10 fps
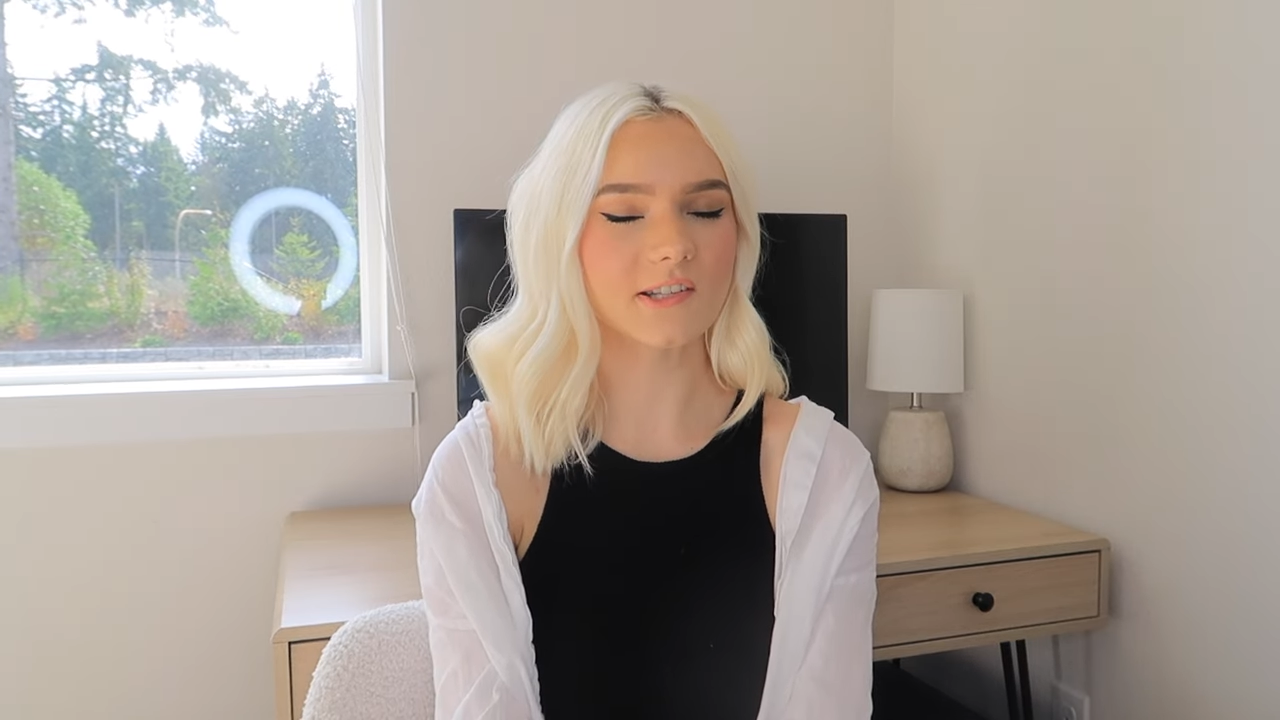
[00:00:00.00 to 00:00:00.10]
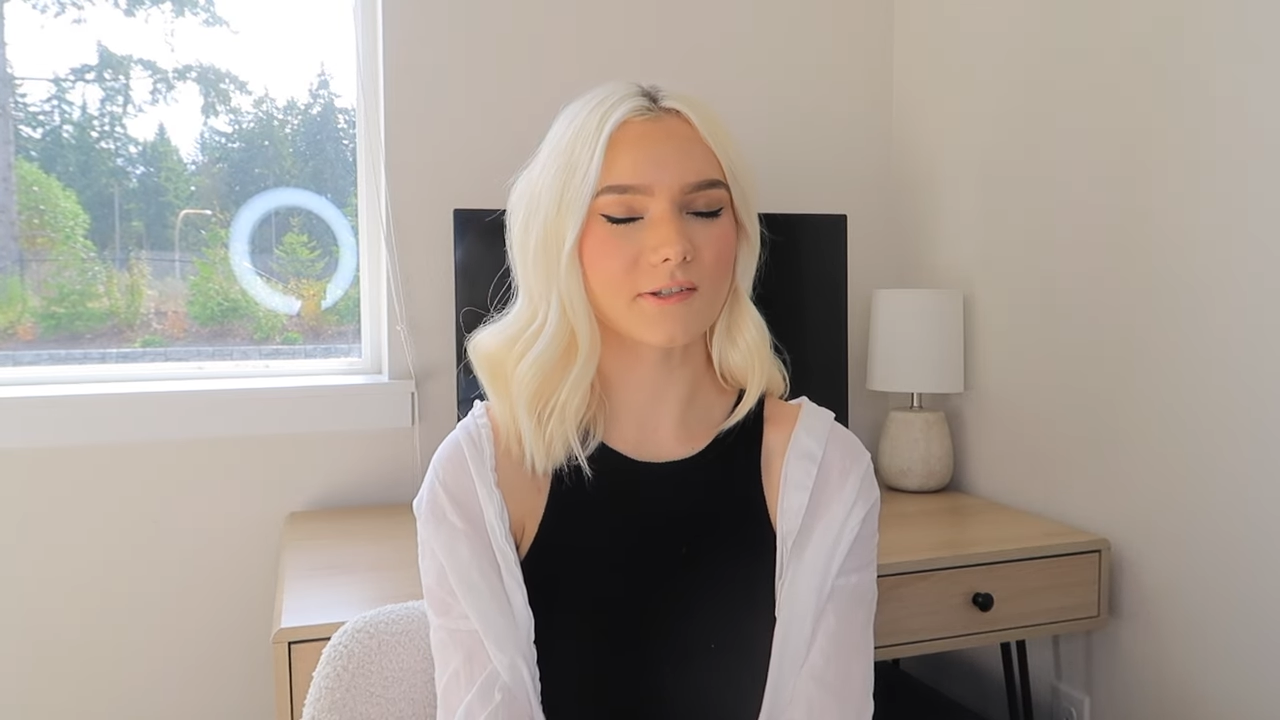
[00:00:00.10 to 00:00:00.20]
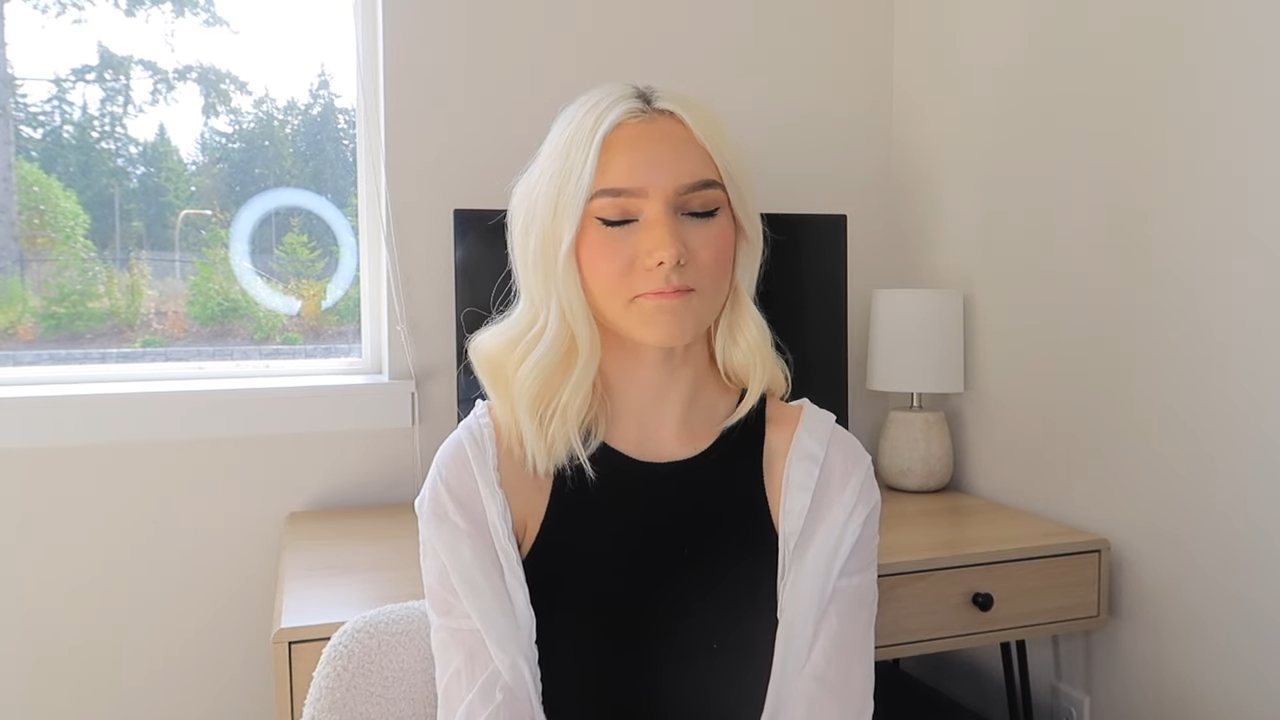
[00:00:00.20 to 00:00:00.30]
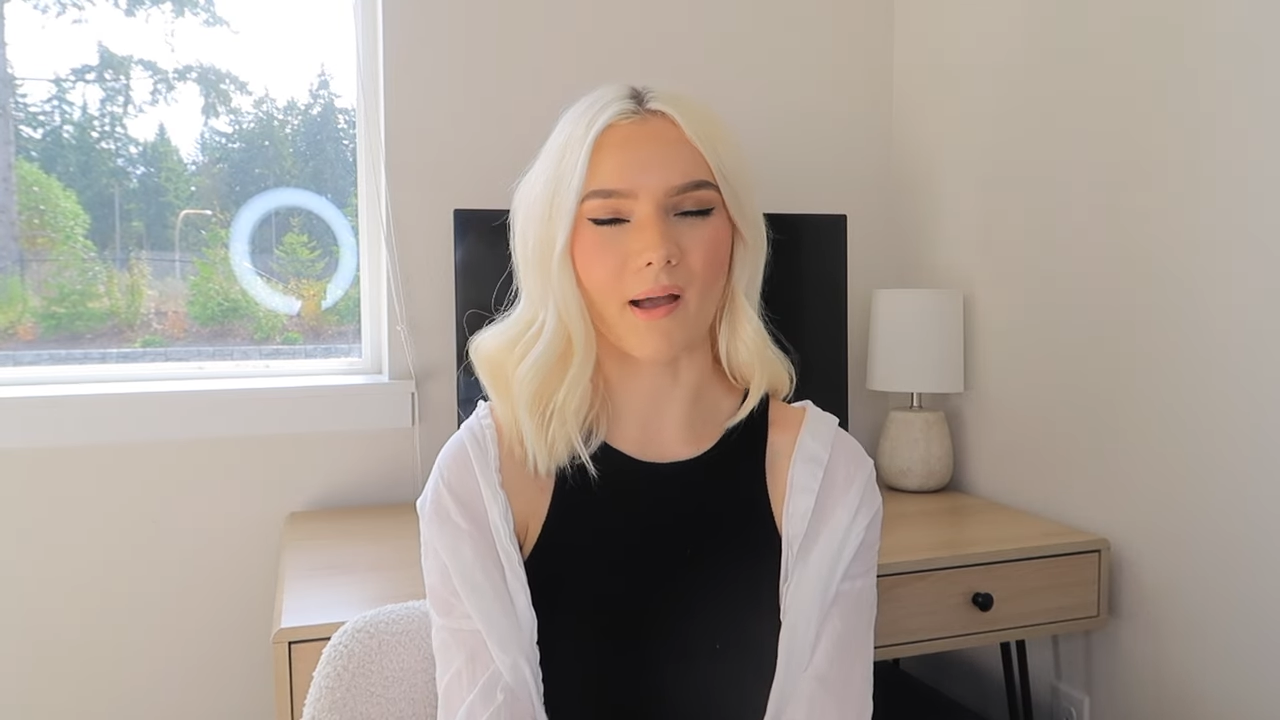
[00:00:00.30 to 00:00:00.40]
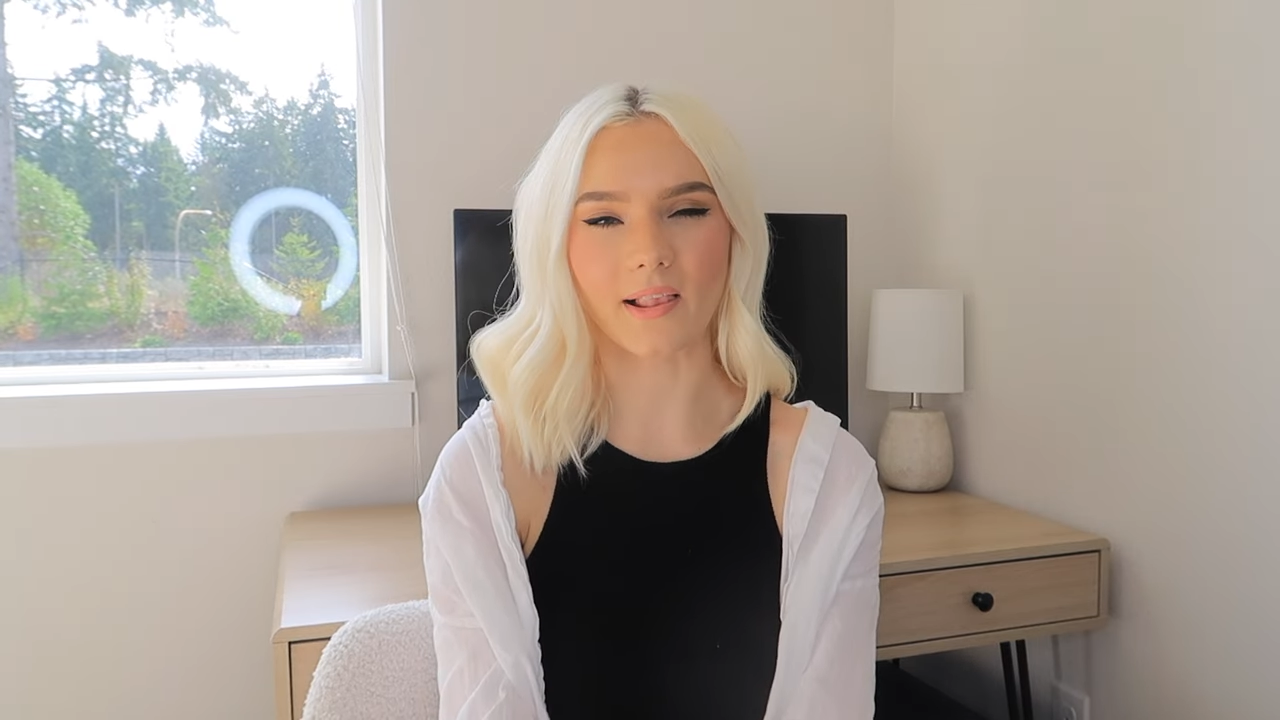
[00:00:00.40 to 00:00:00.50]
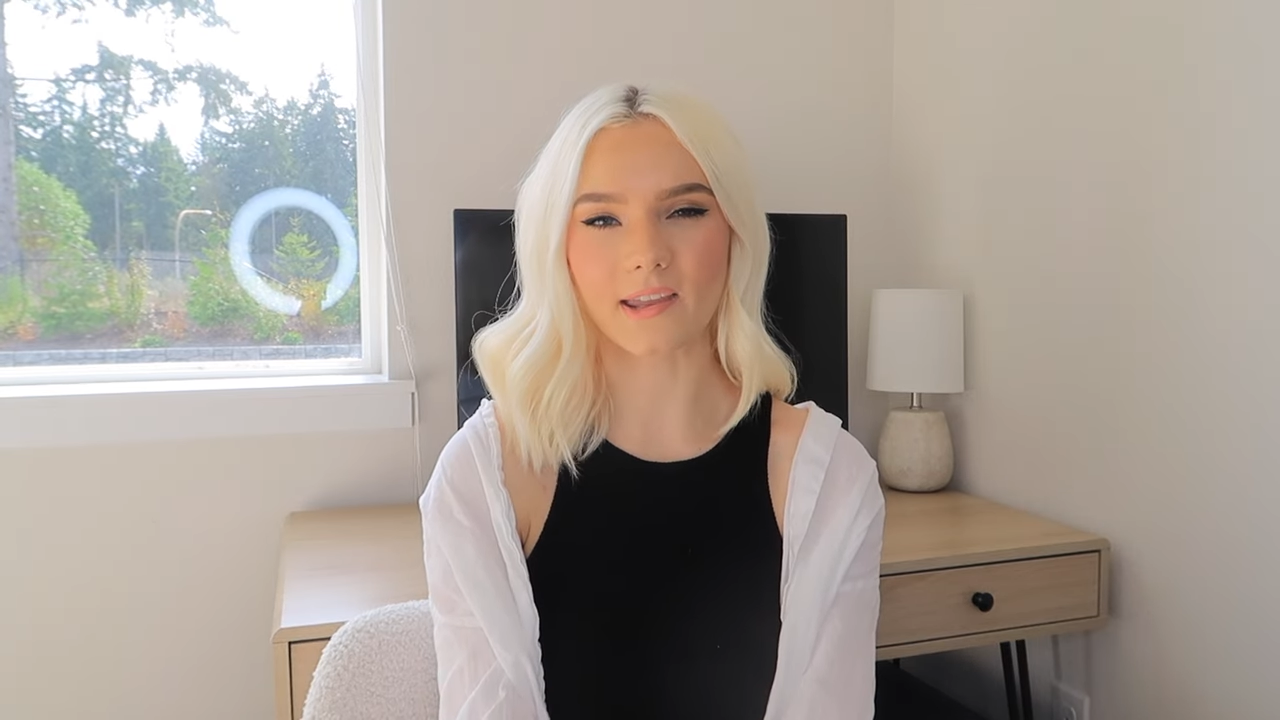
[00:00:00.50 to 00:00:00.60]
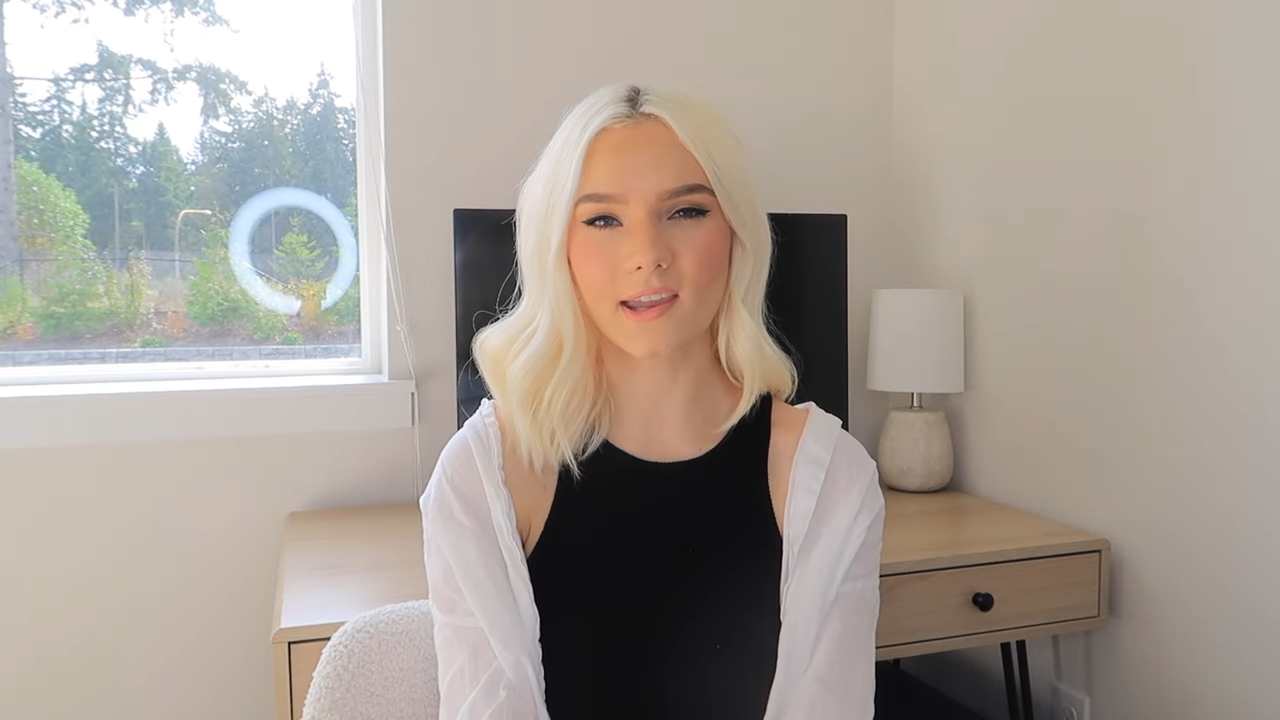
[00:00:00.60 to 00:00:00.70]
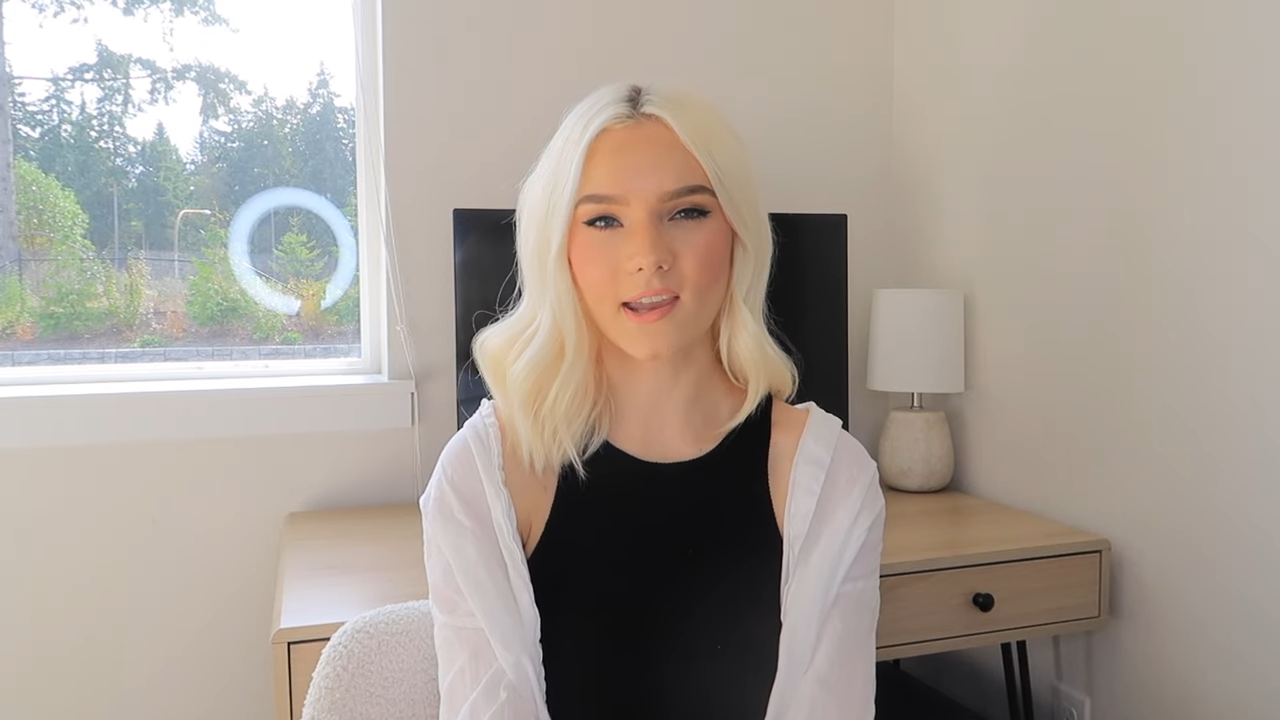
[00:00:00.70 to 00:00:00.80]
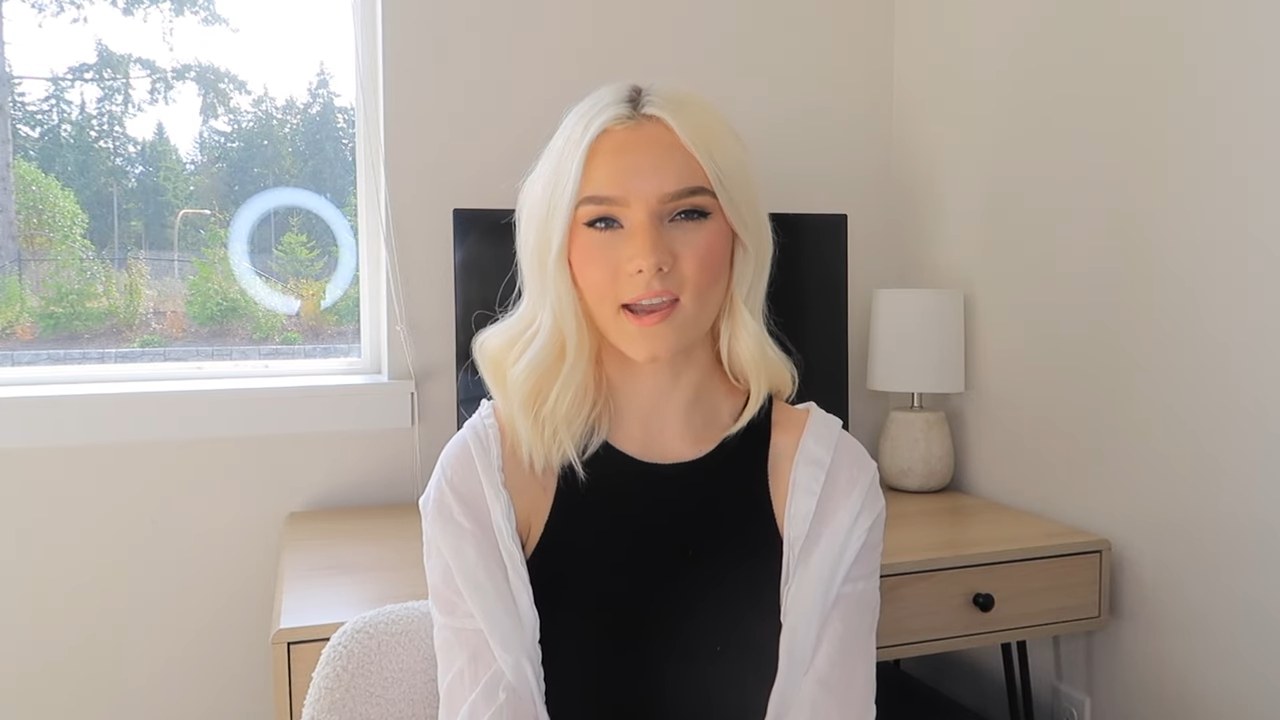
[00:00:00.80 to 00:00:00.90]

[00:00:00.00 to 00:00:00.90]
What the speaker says: smelling.